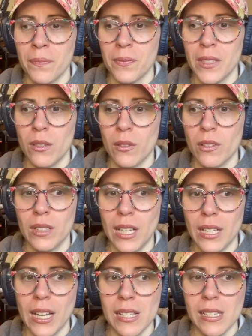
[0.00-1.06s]
You know, there are a lot
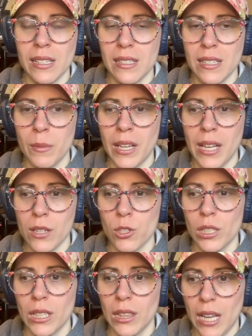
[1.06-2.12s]
of guys on the team I
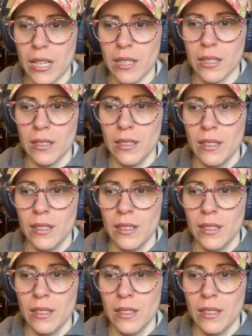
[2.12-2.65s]
actually like,